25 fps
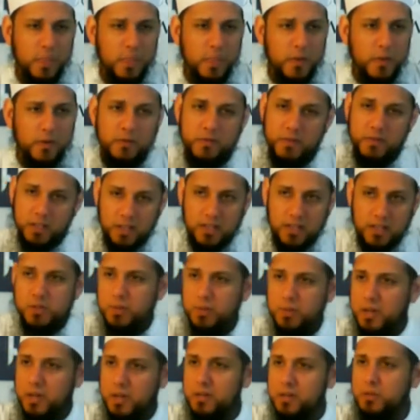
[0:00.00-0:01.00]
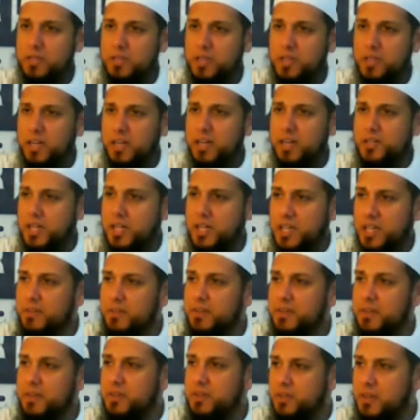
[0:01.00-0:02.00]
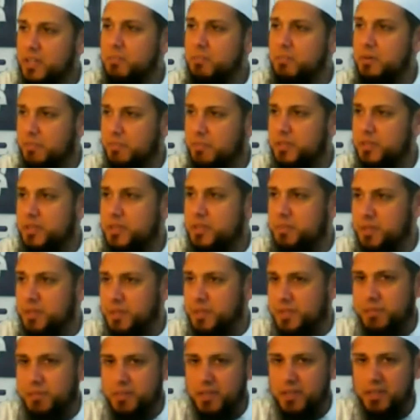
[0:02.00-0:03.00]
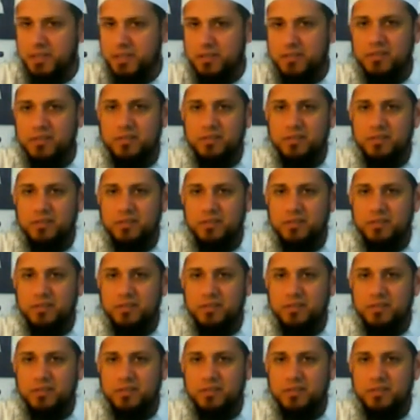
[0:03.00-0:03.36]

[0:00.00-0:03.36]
So if Allah subhanahu wa ta'ala has given it to him, it must be something